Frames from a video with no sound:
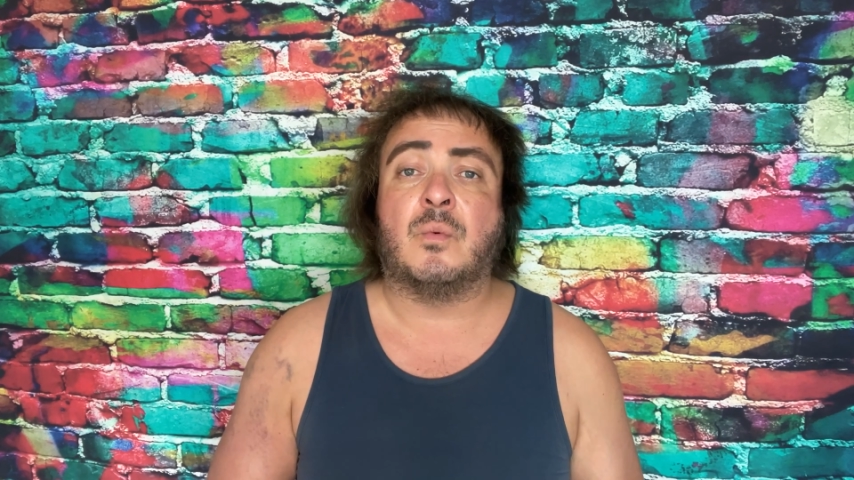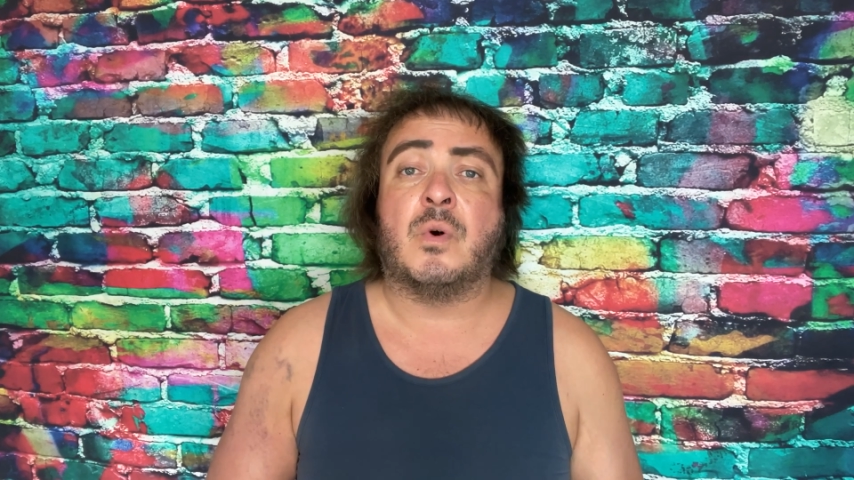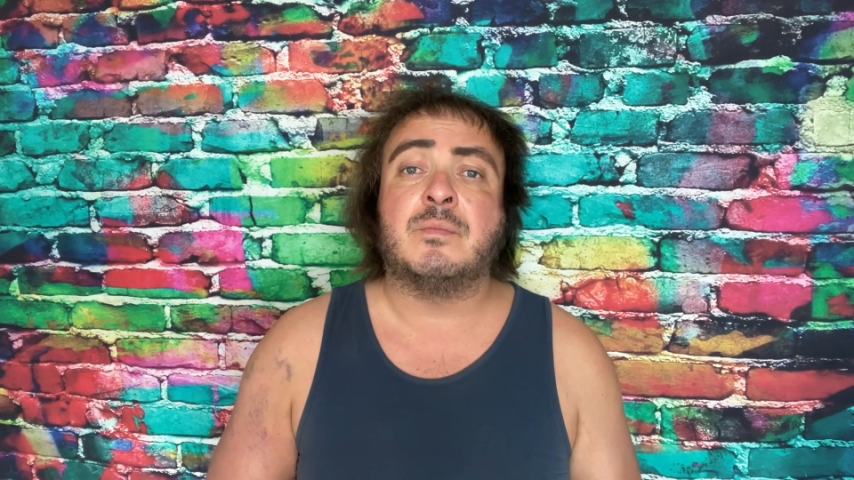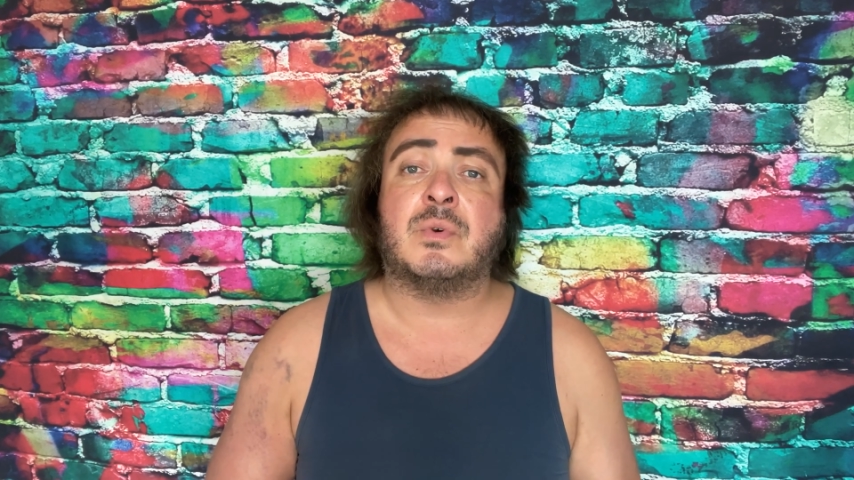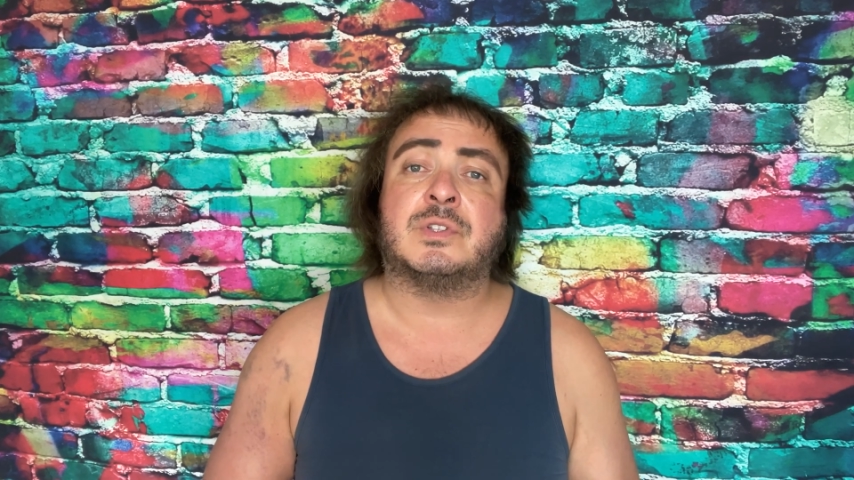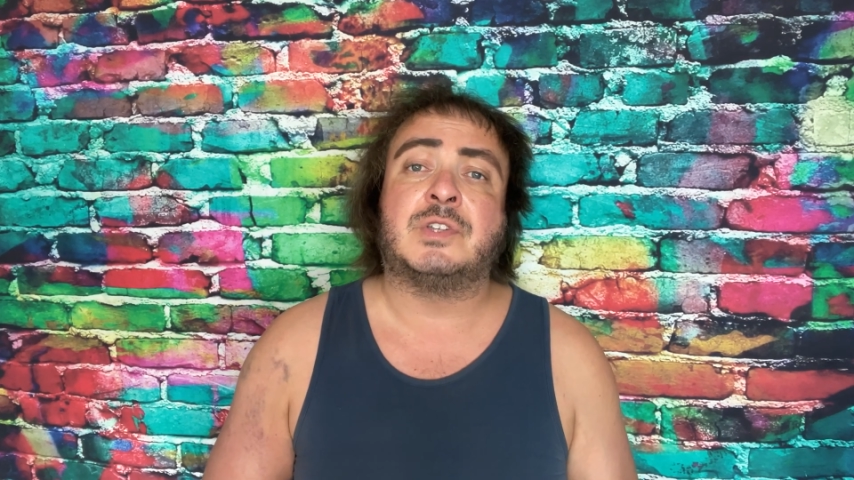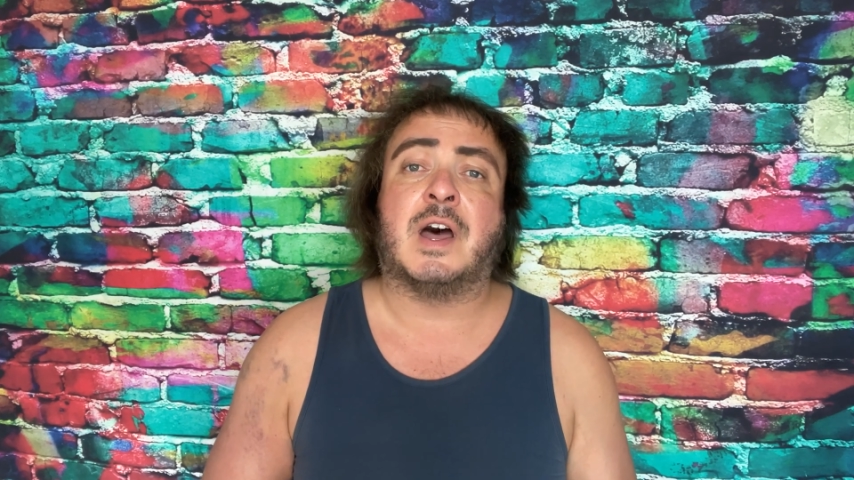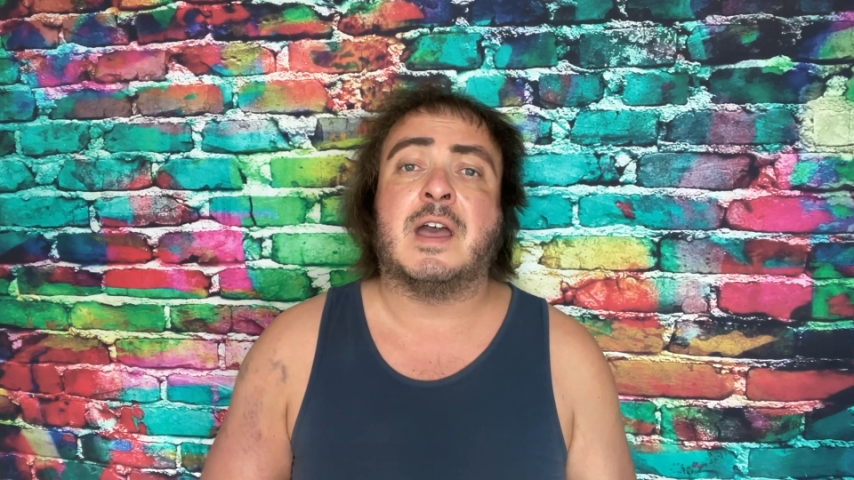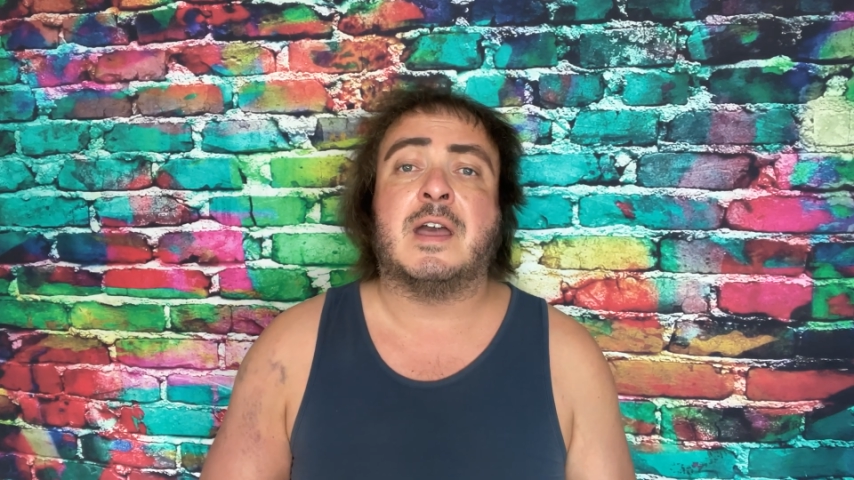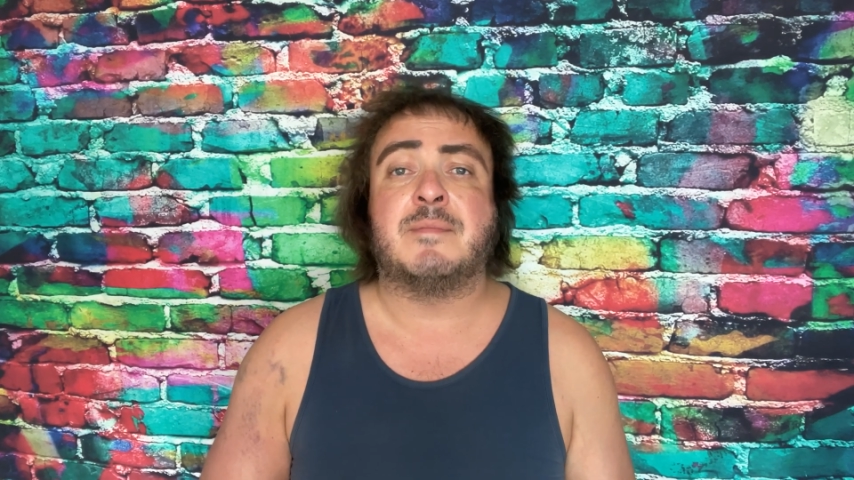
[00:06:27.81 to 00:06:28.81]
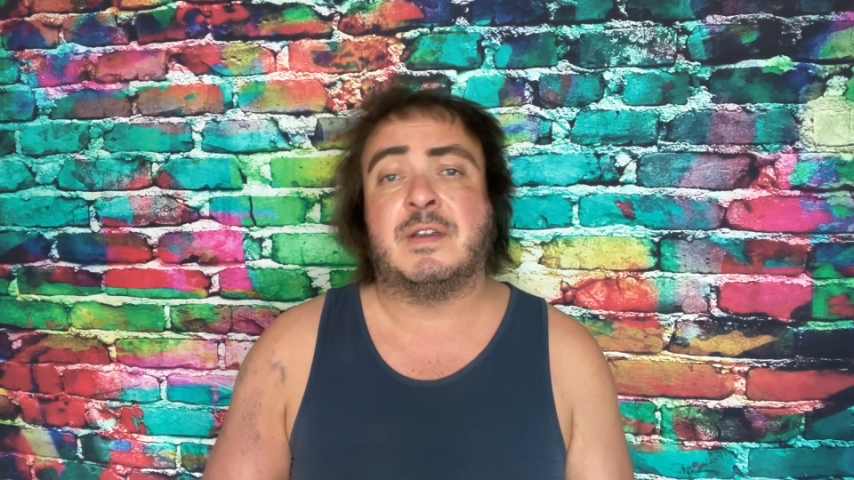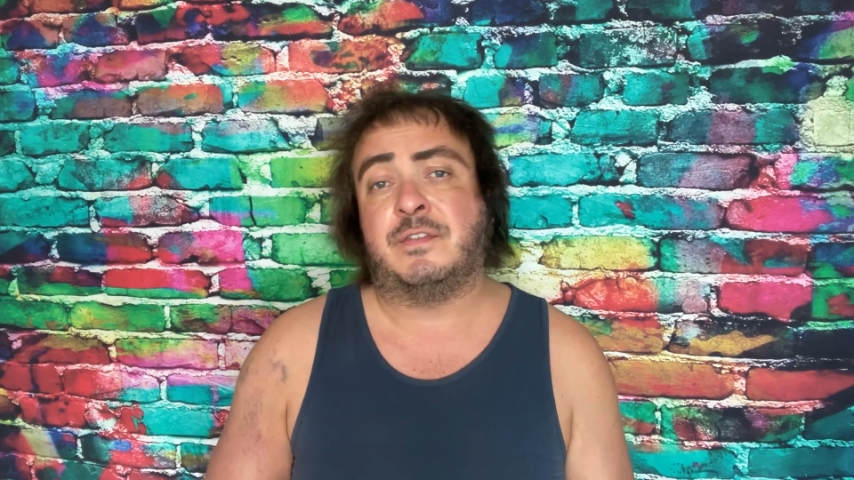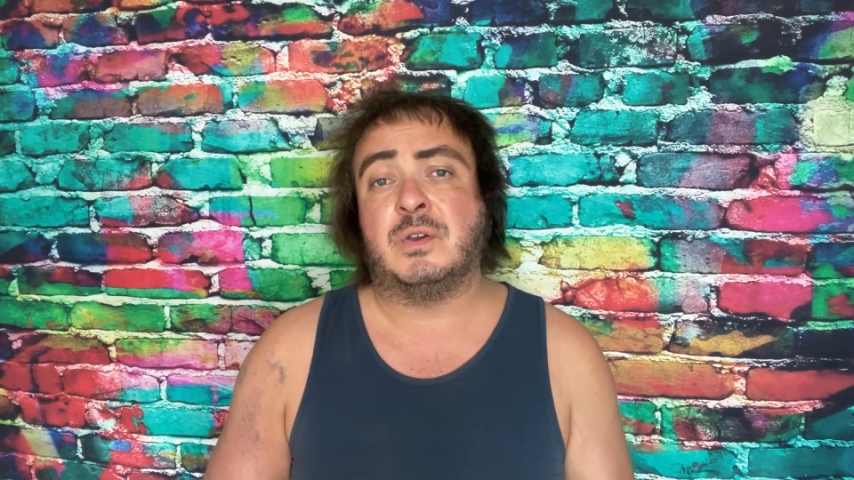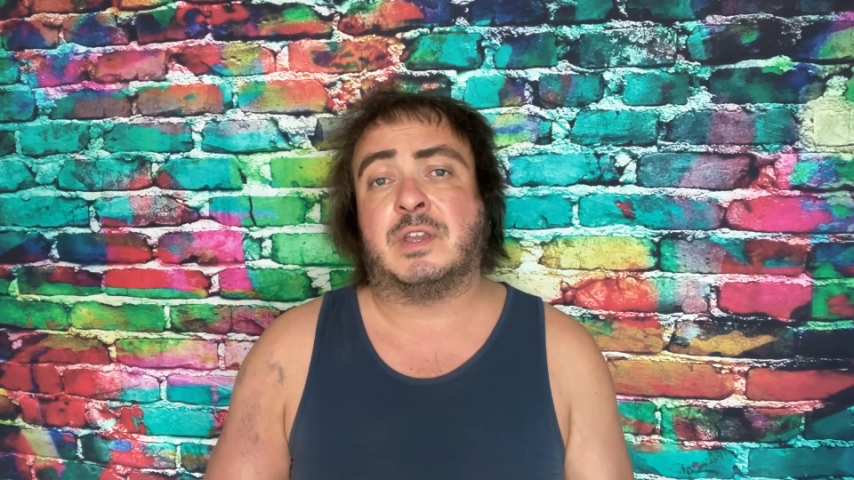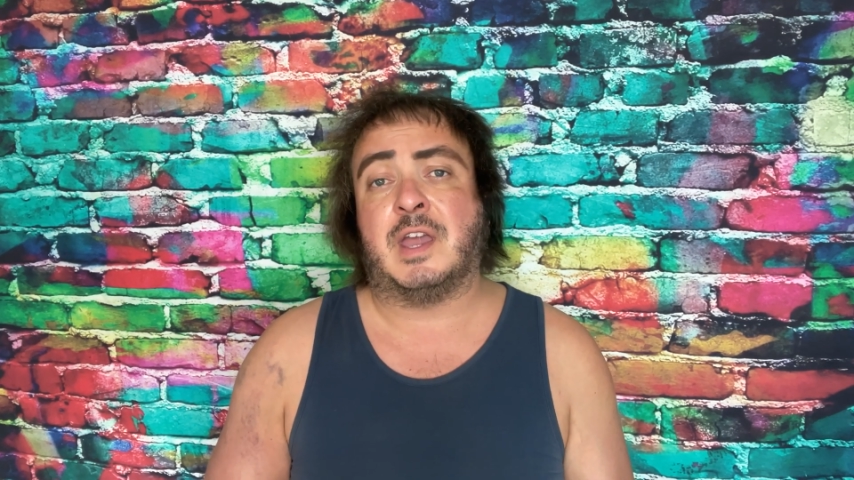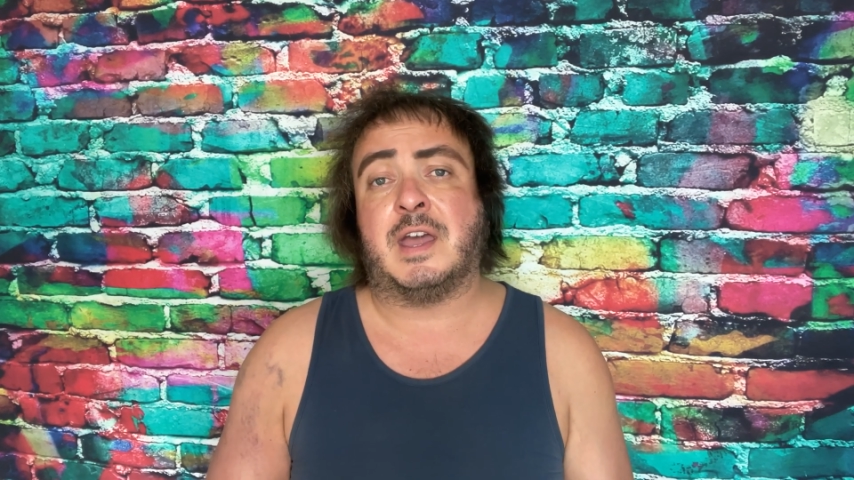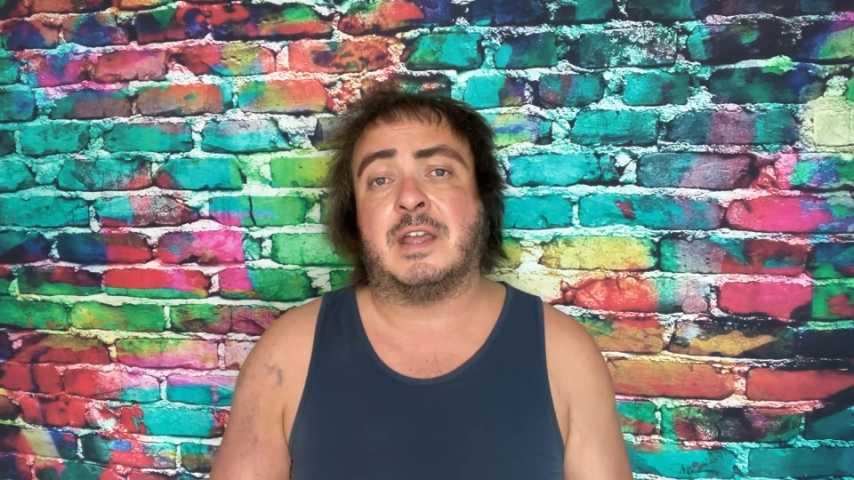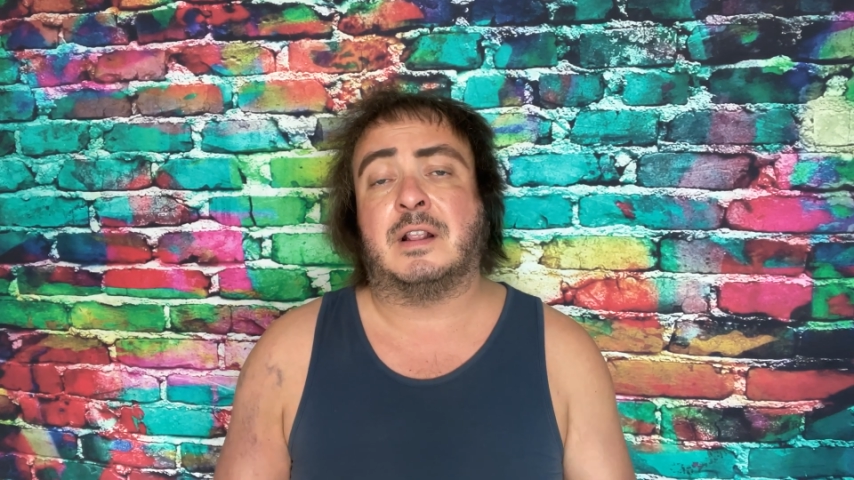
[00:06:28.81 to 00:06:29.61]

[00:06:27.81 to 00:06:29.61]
One more time, if you can,